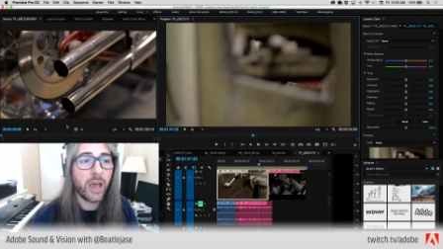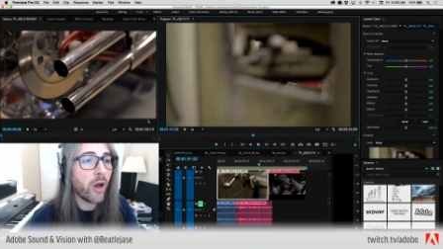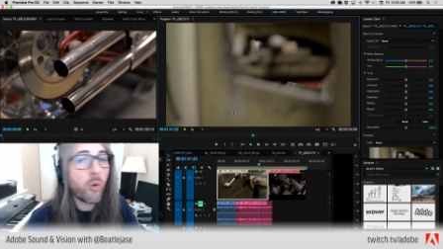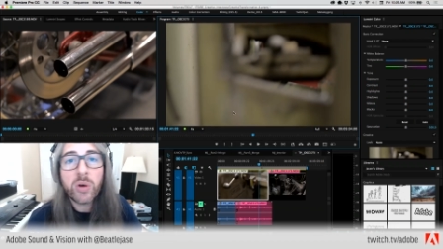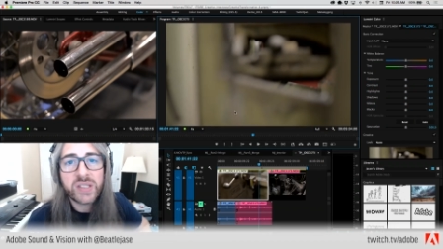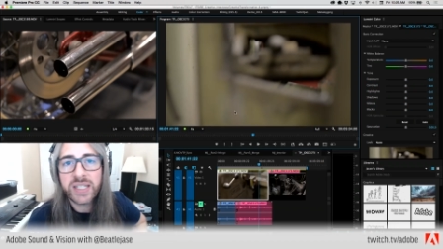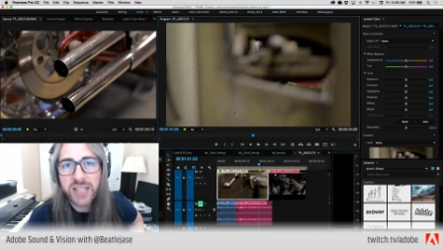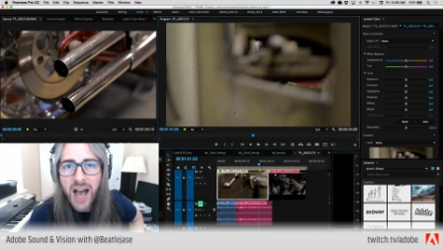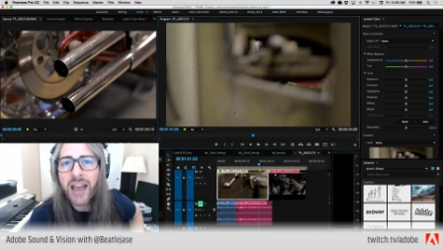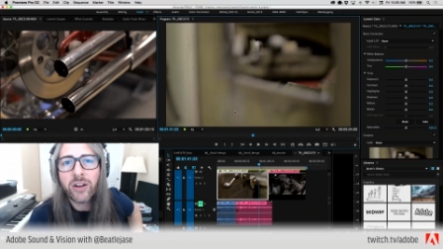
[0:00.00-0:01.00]
almost
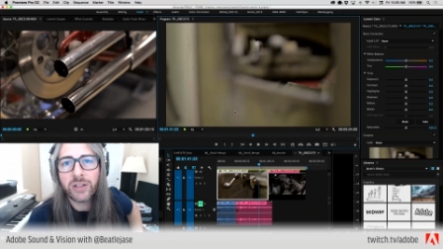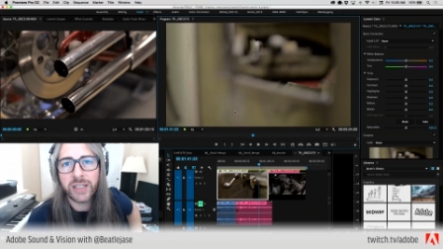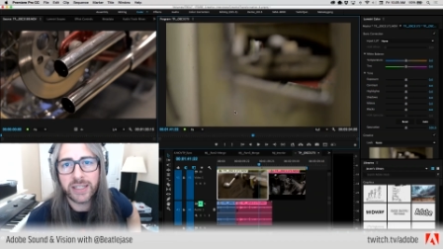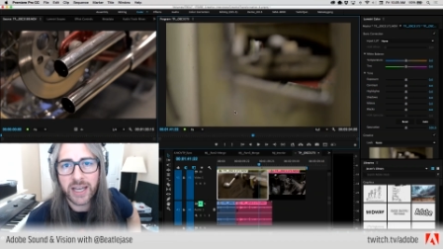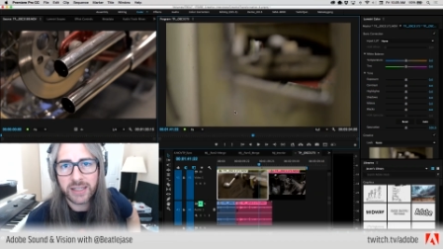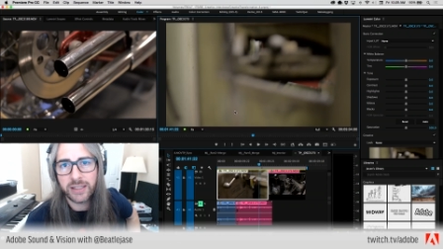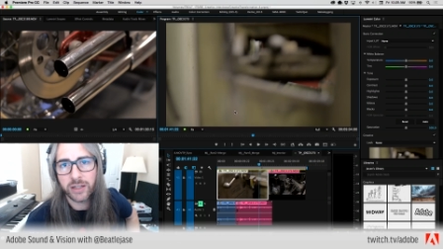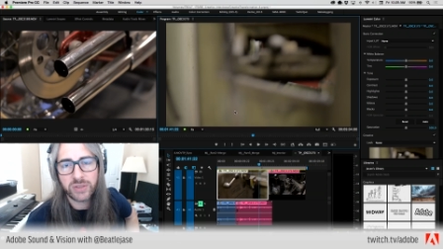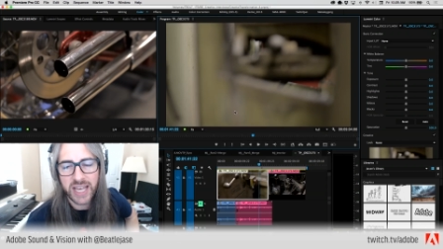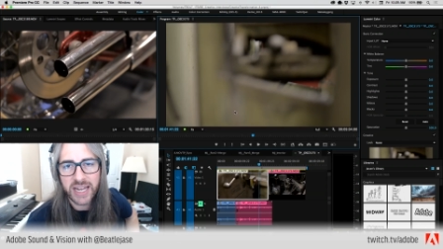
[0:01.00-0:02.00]
entirely
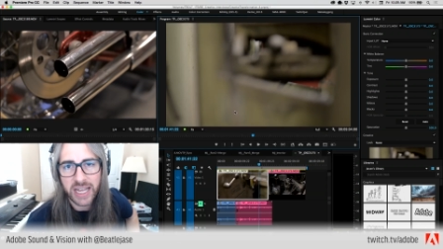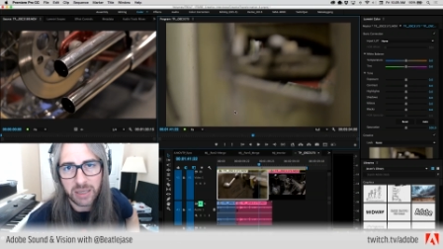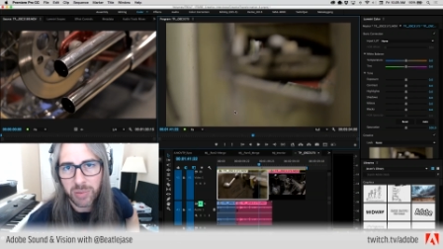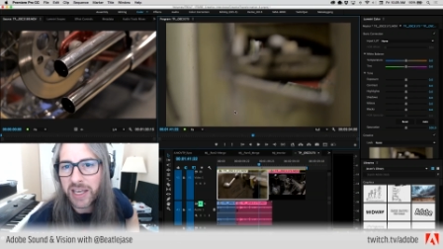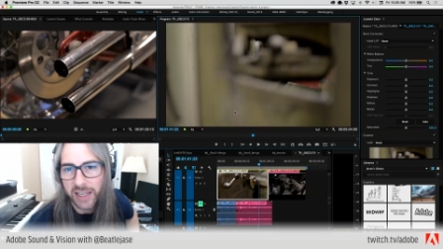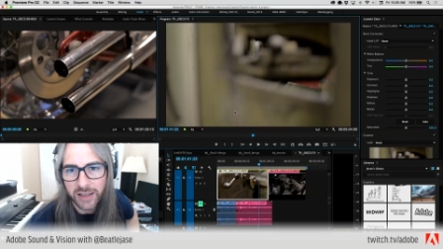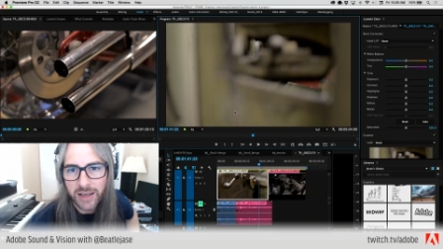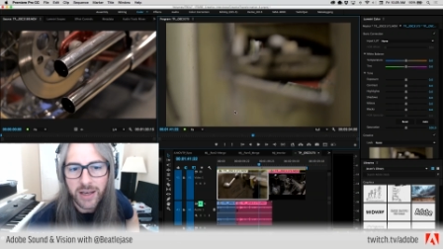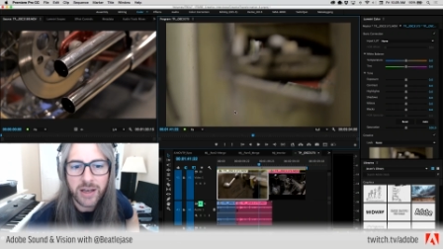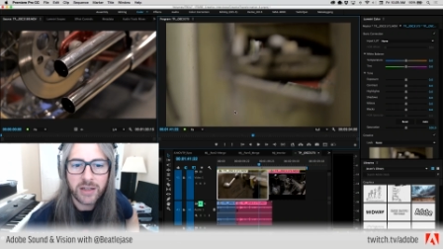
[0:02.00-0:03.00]
1080p,
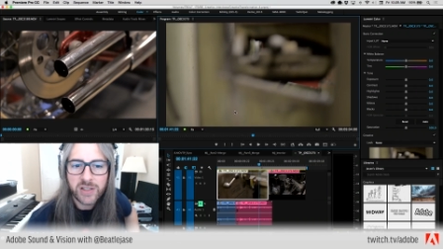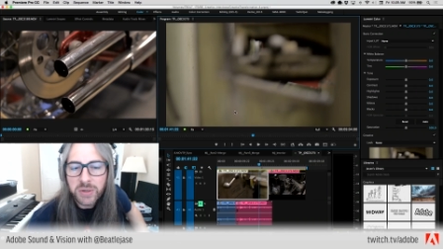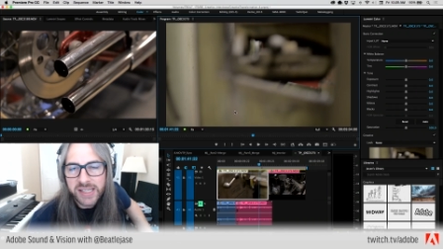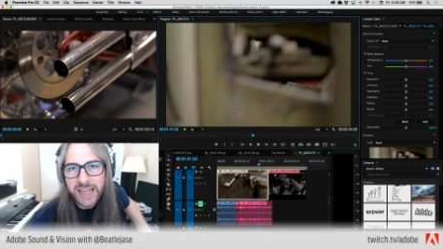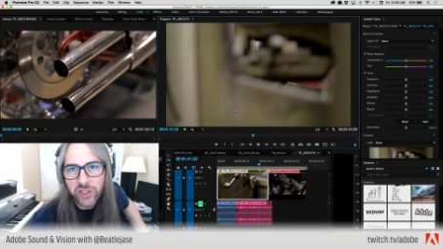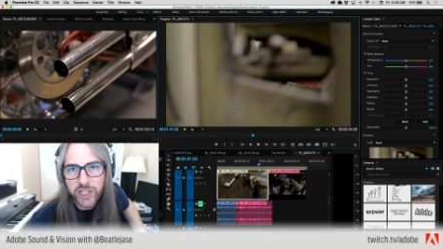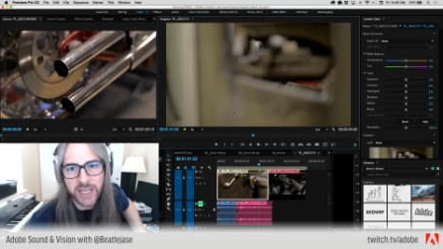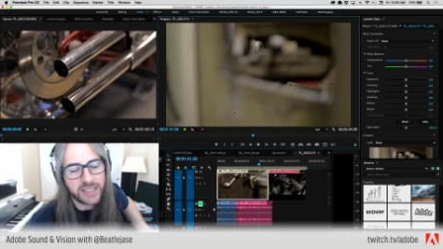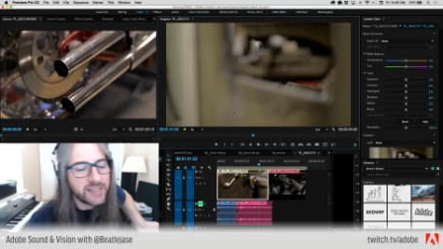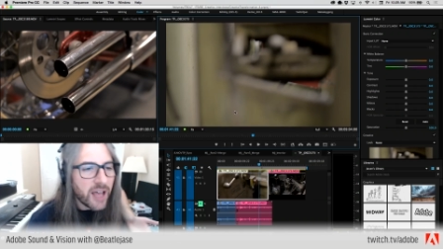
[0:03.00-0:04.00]
so it's
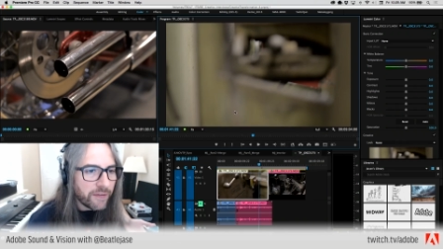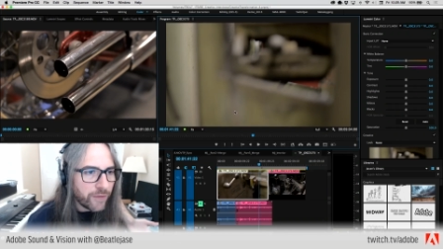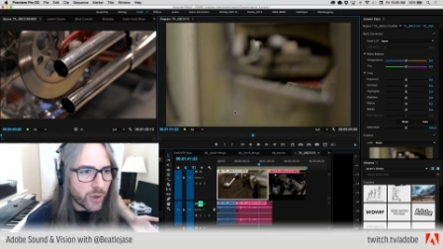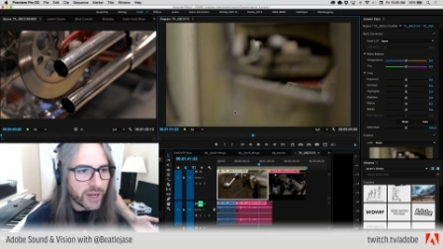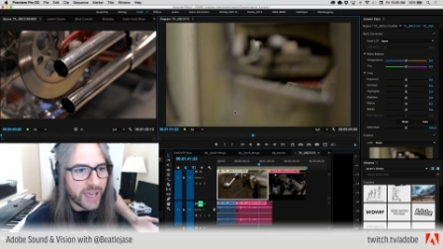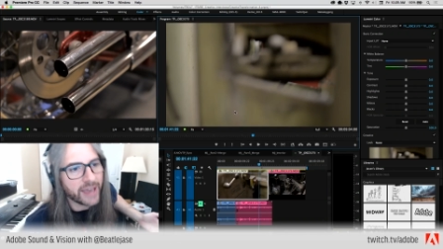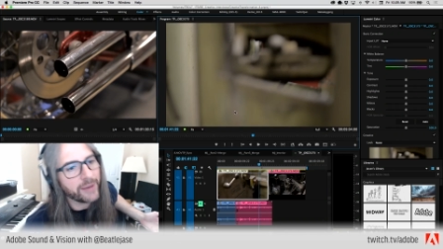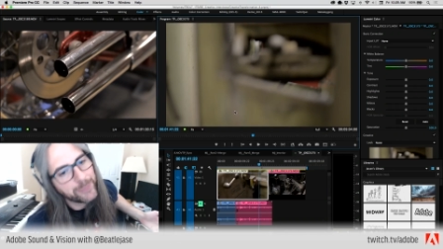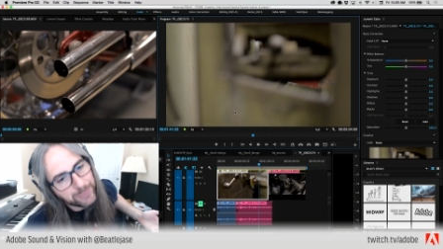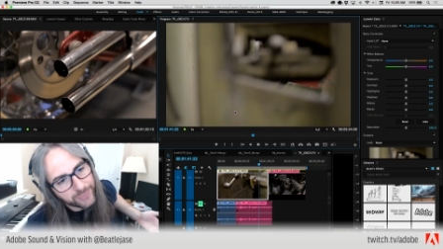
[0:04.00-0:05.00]
HD. It's not 4K.
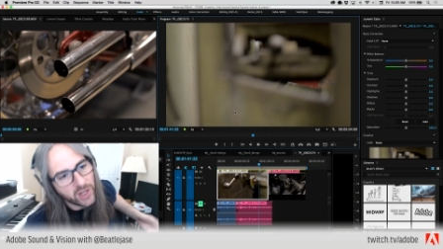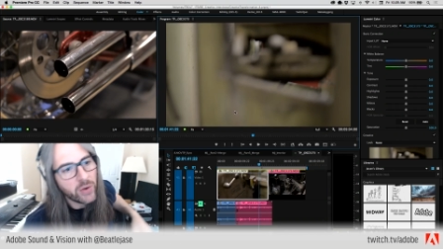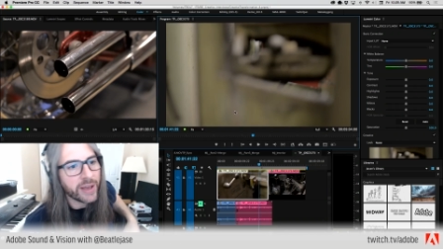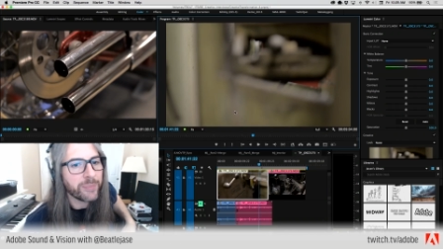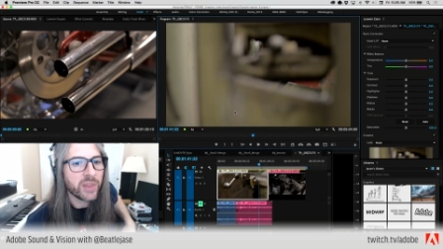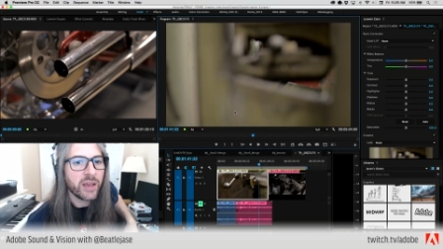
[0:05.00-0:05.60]
Okay.